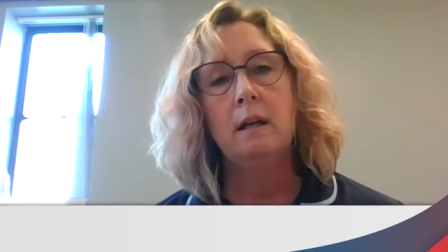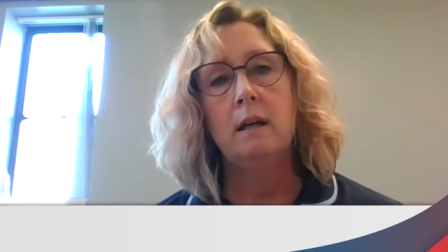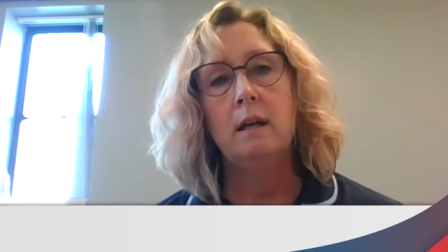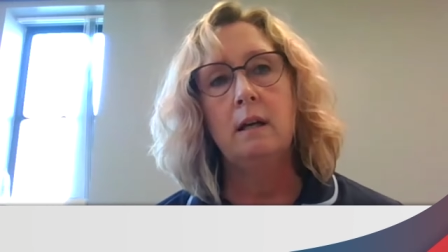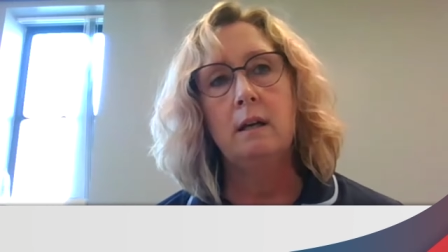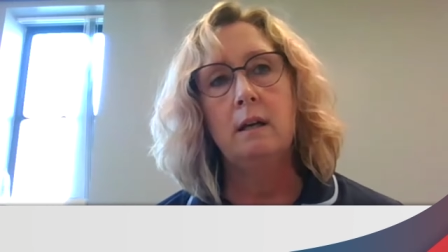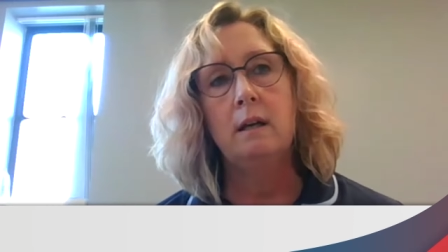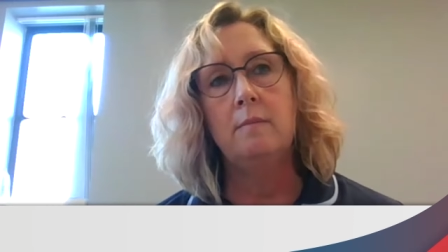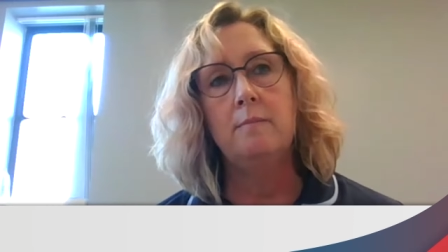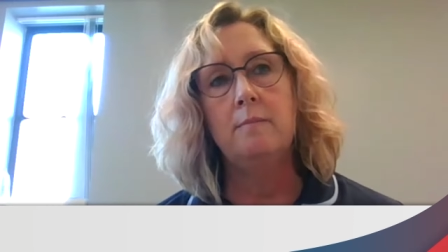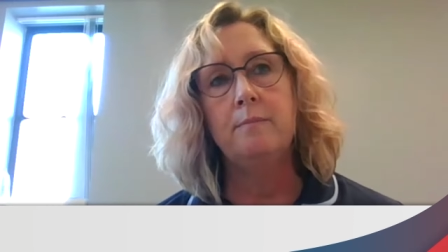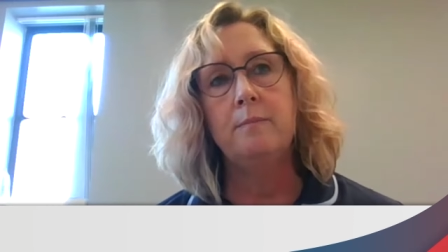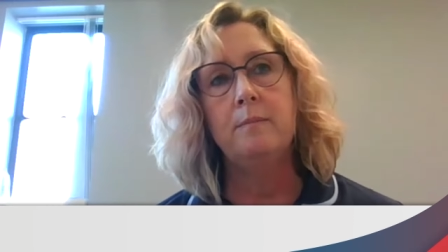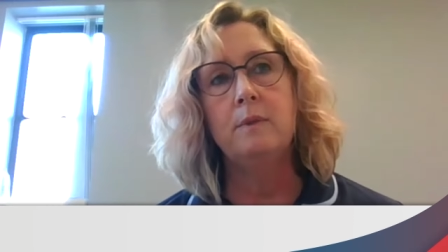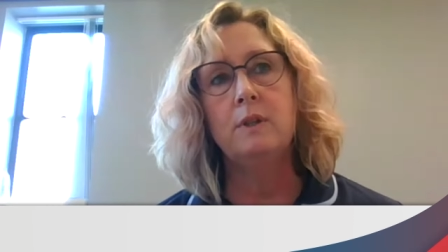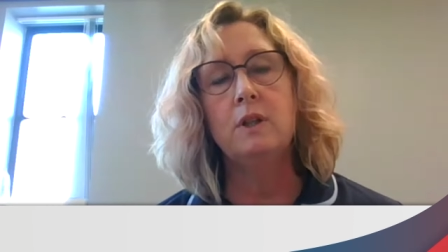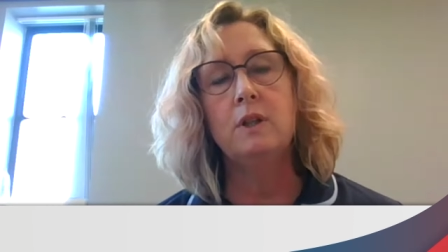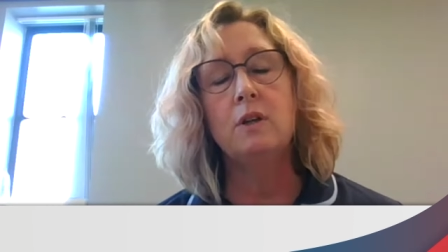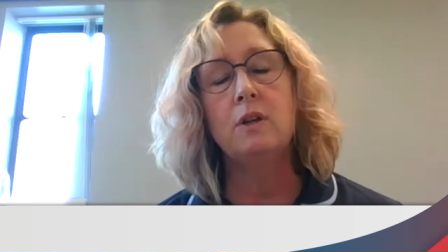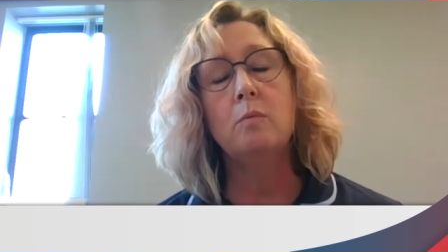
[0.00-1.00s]

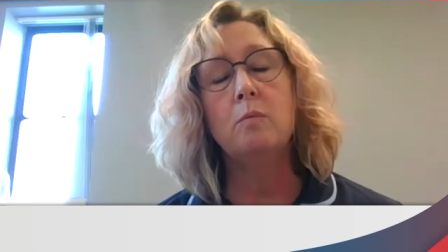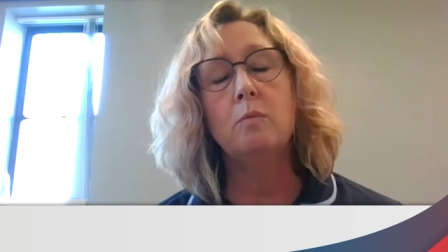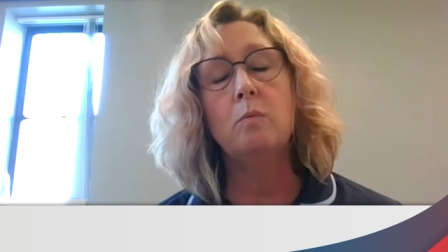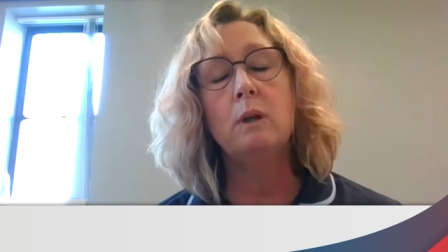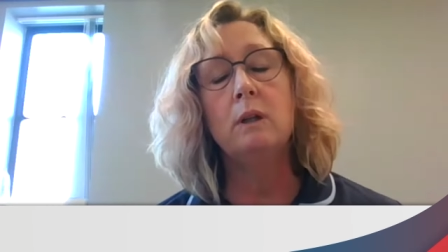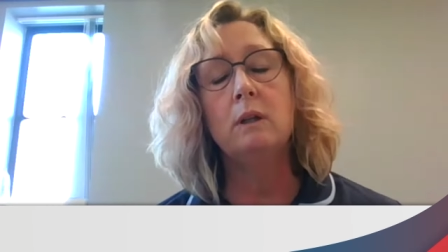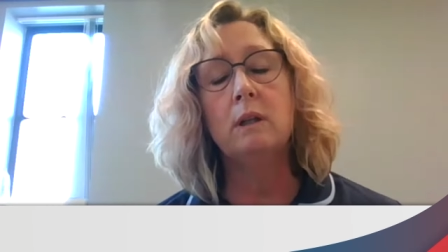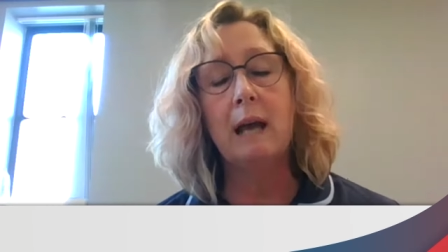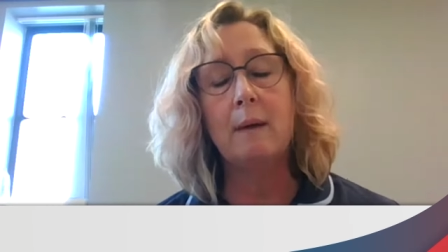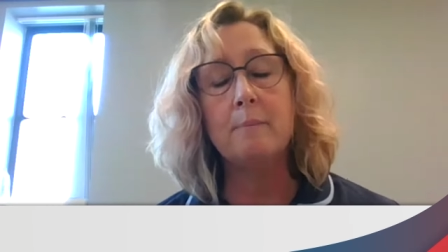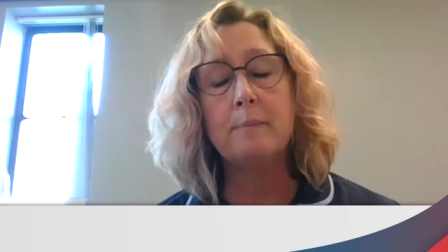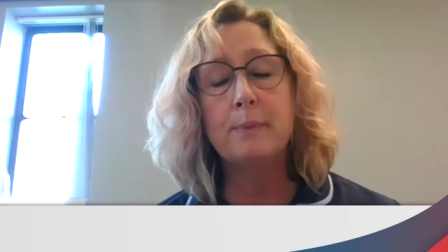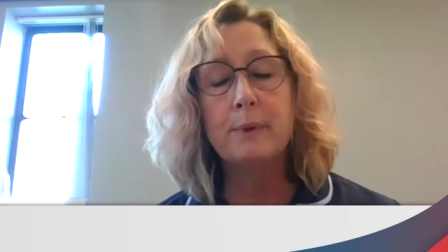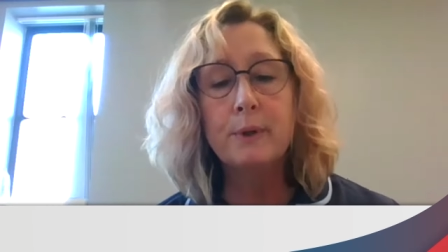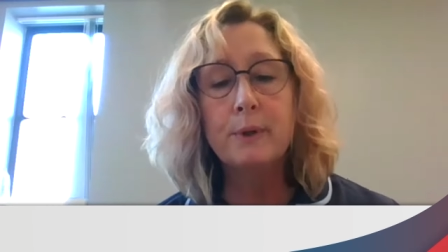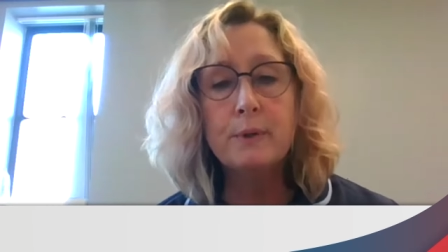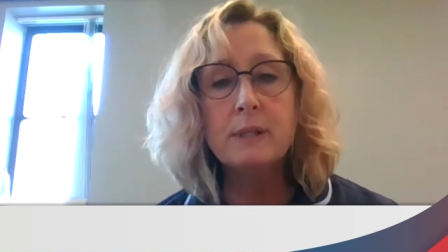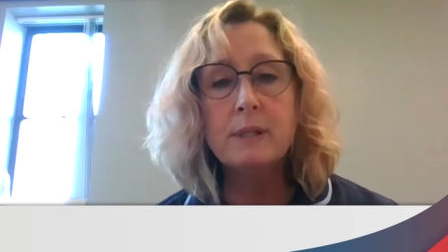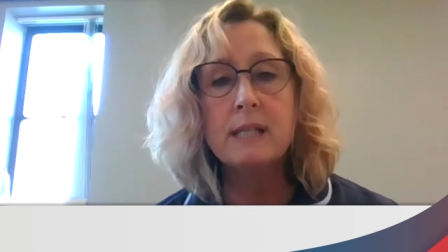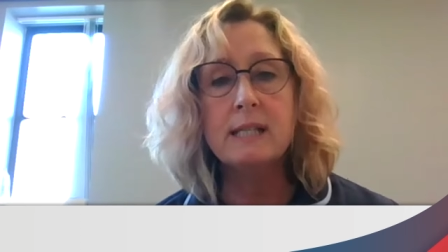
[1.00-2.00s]
Um, you will get
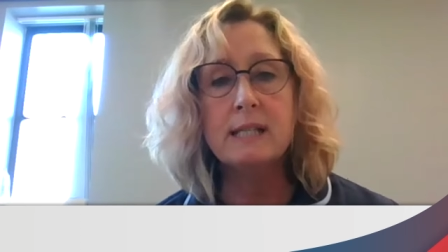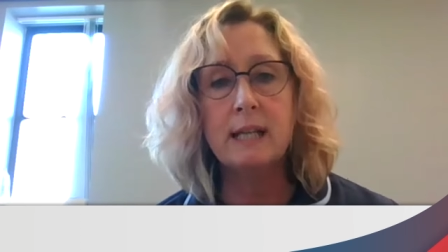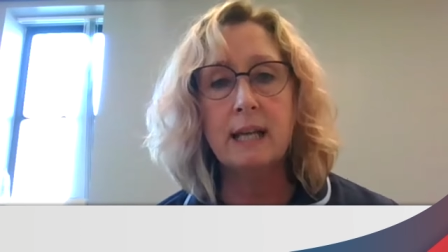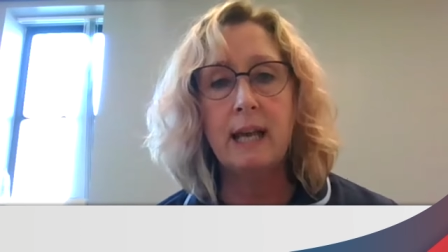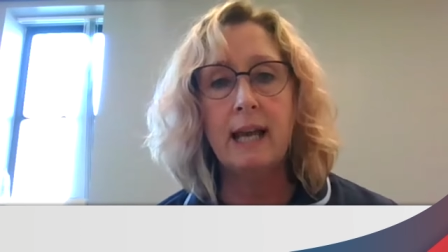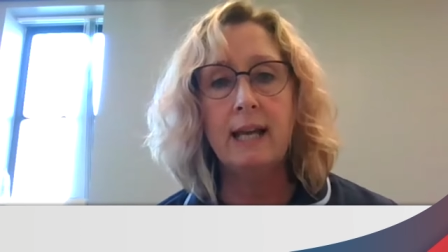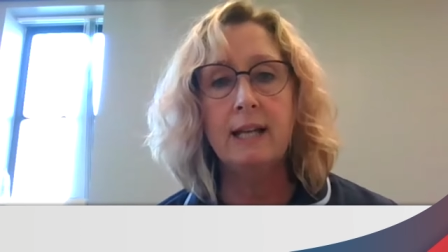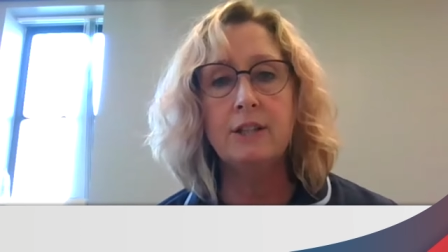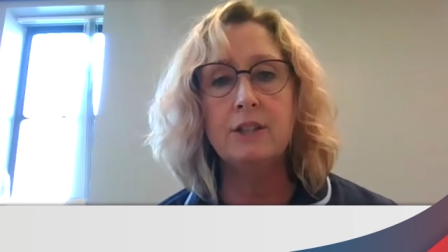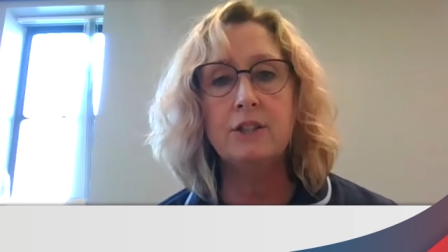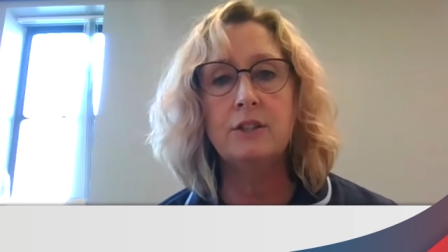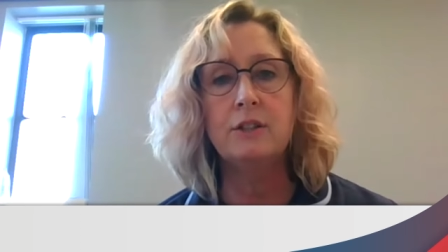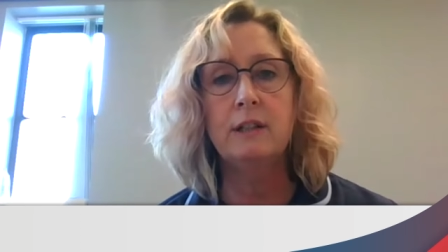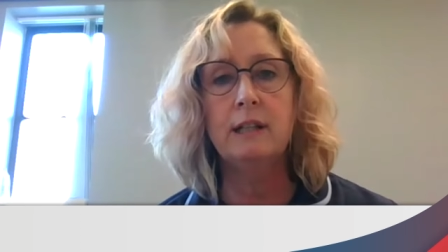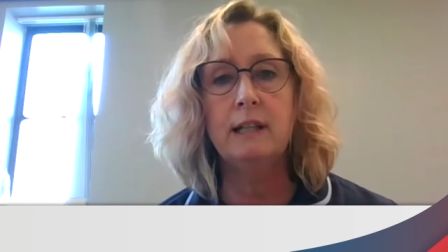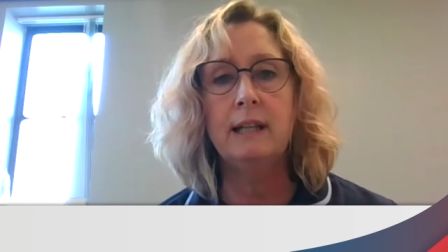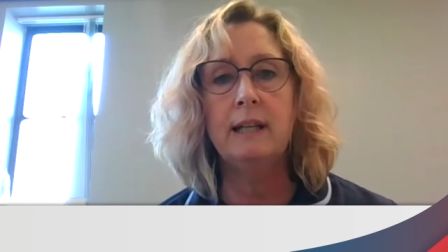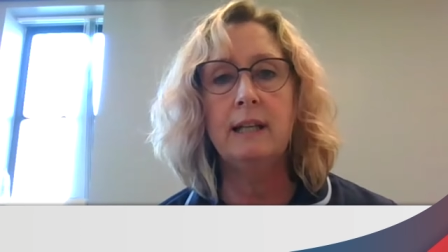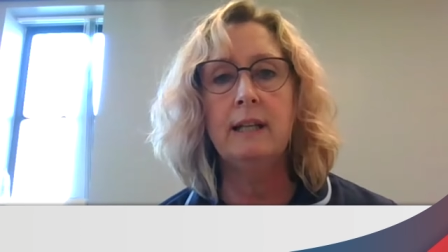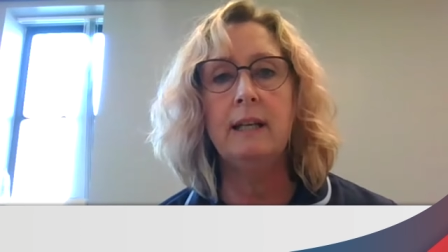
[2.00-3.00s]
bruises
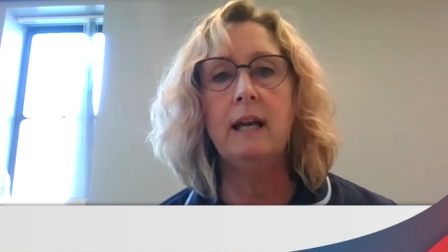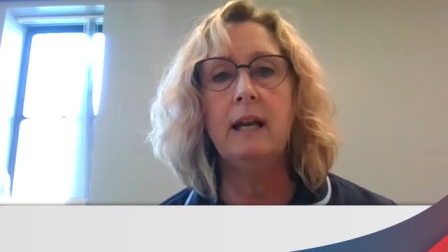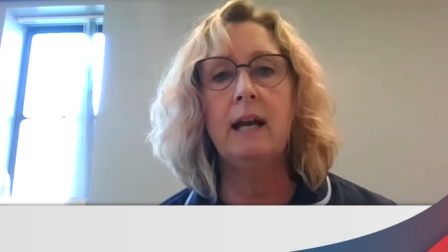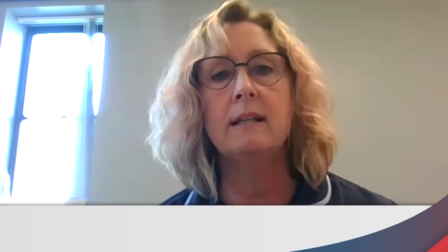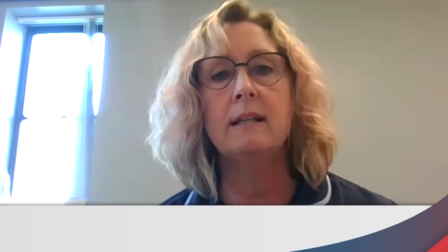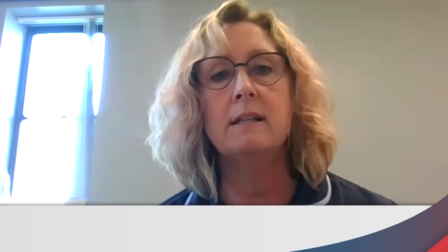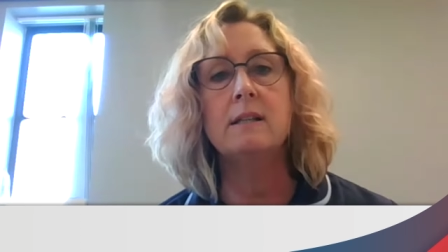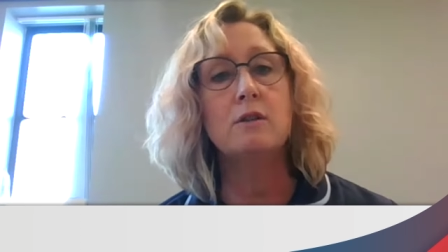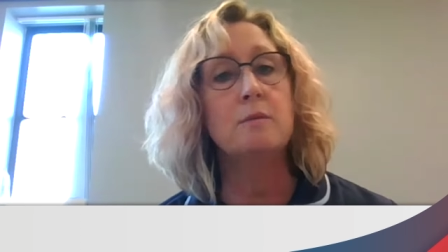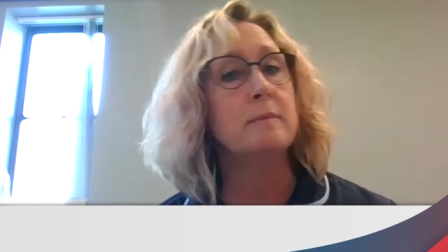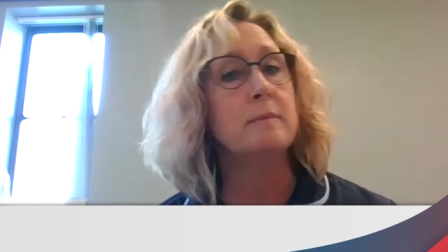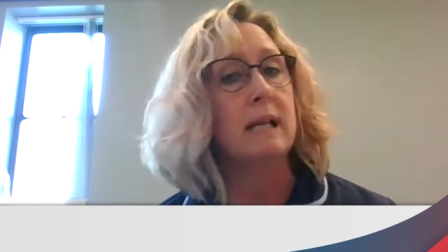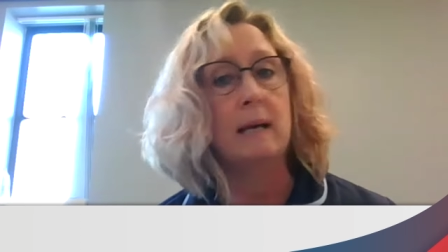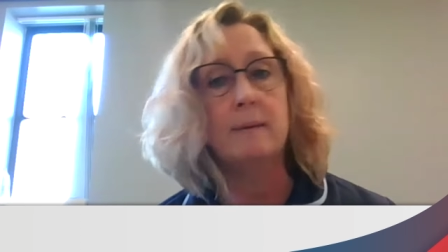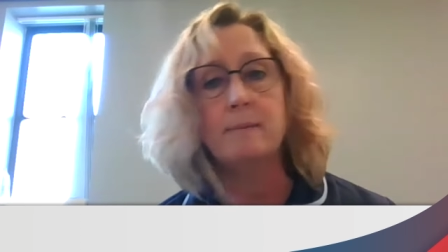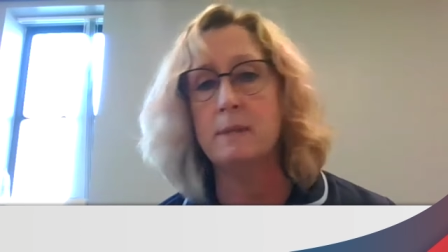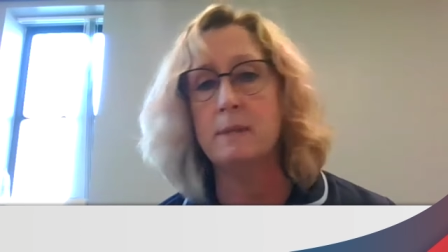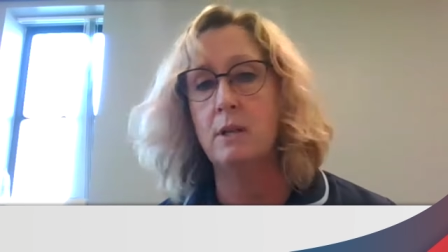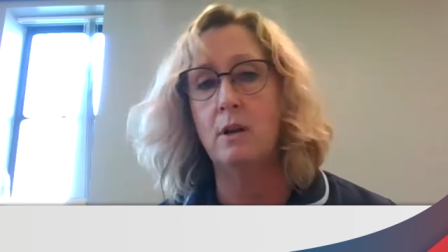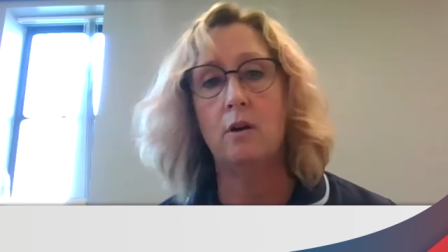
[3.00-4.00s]
occasionally and
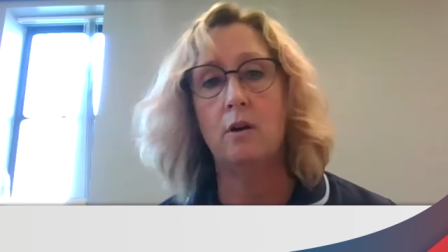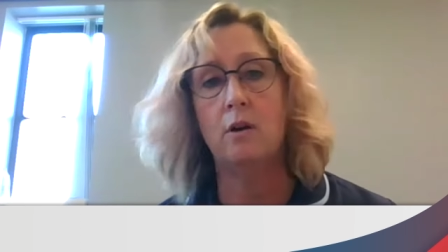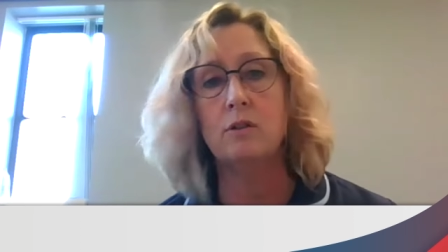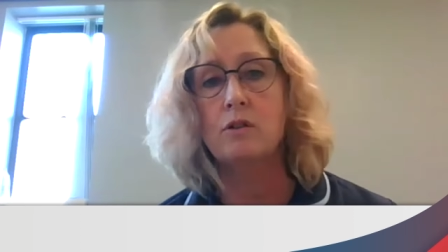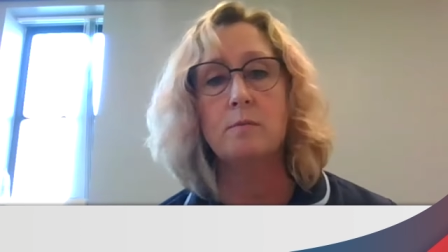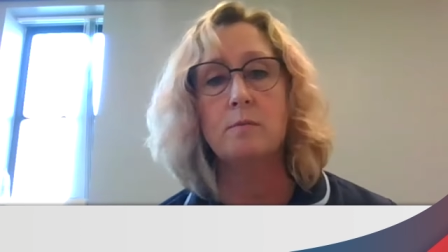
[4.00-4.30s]
sometimes not.